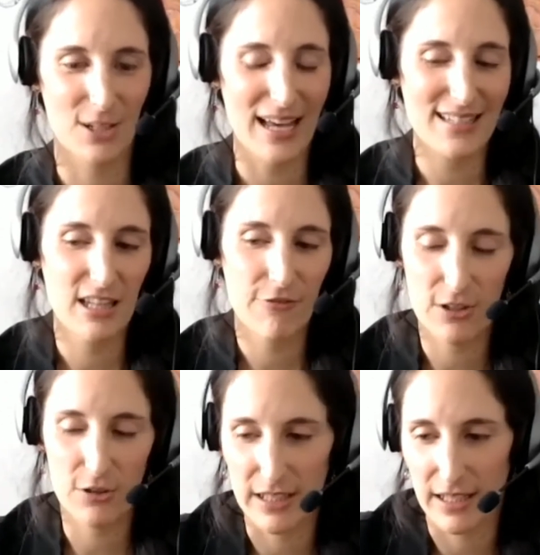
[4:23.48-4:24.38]
a
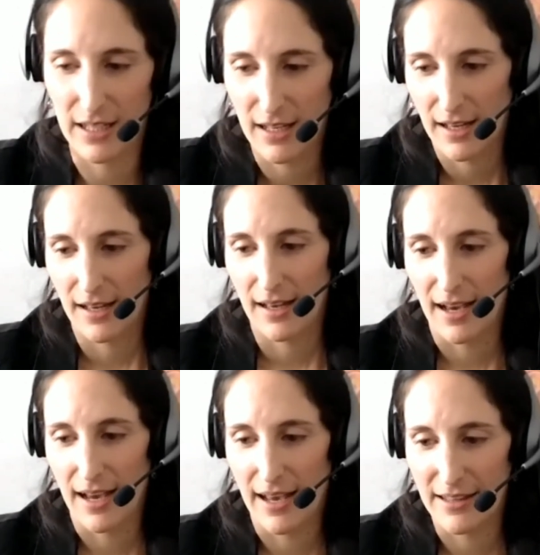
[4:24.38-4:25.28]
difficulty.
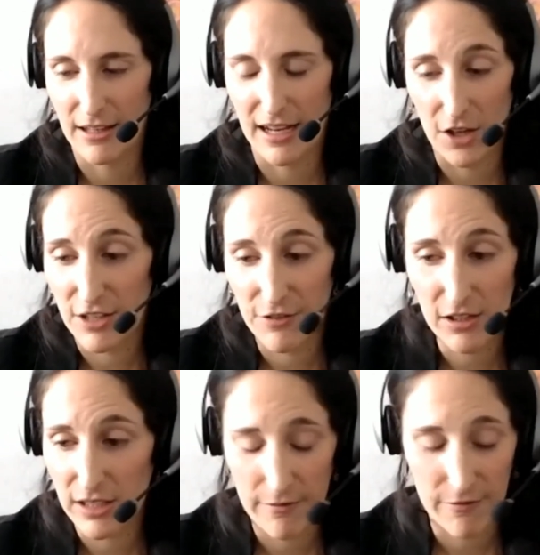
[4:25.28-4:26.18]
Another
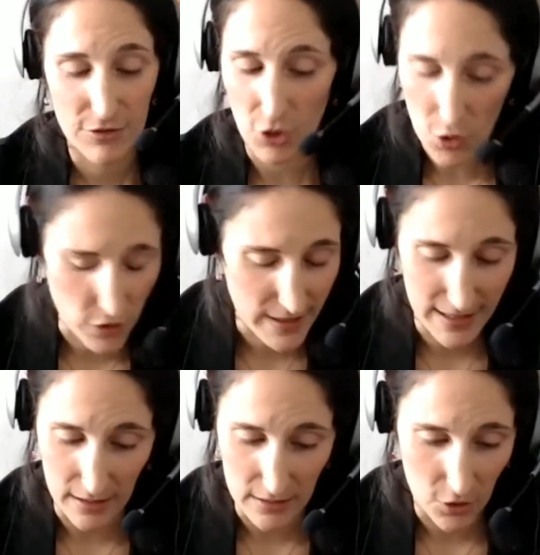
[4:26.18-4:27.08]
difficulty, social
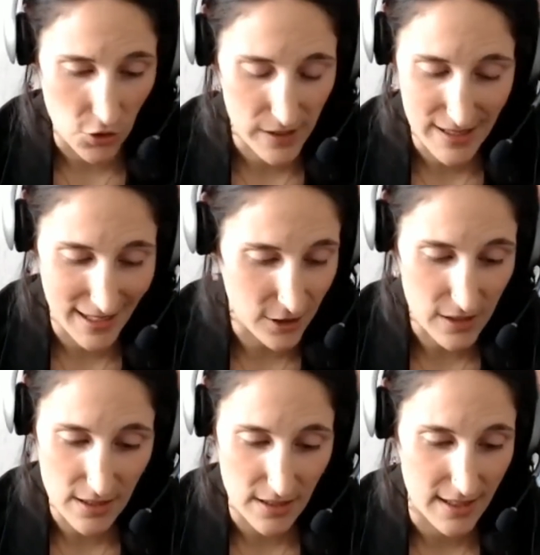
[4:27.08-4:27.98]
skills. Social
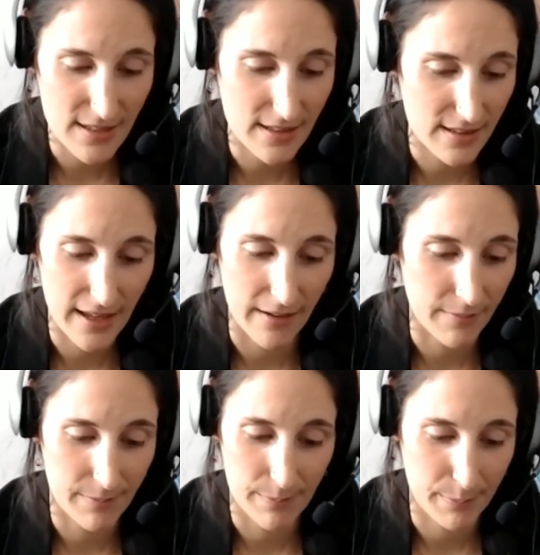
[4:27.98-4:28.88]
skills is the
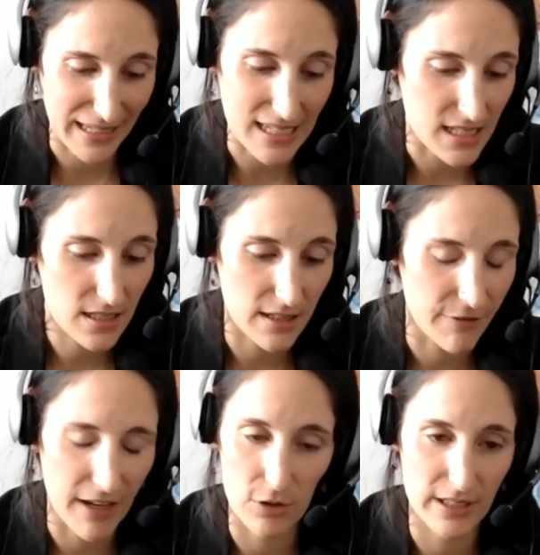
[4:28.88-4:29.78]
biggest
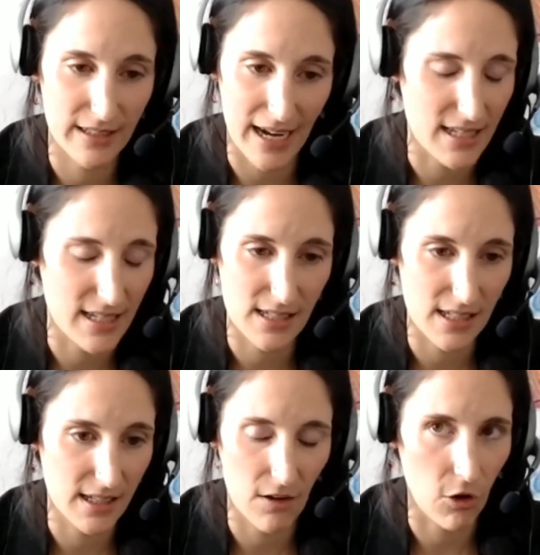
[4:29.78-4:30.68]
difficulty that I see
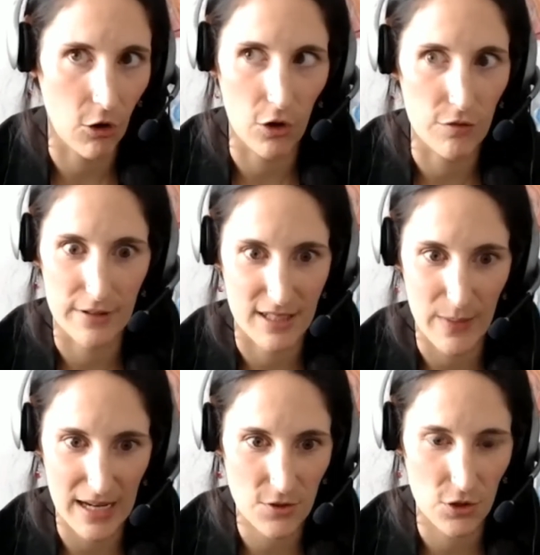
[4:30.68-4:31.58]
all over the
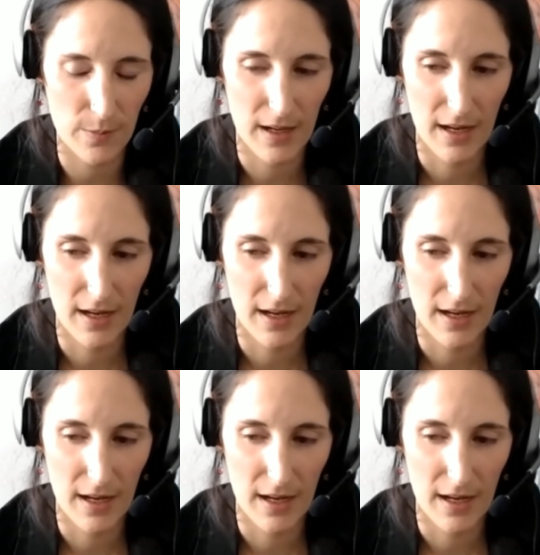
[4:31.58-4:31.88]
spectrum.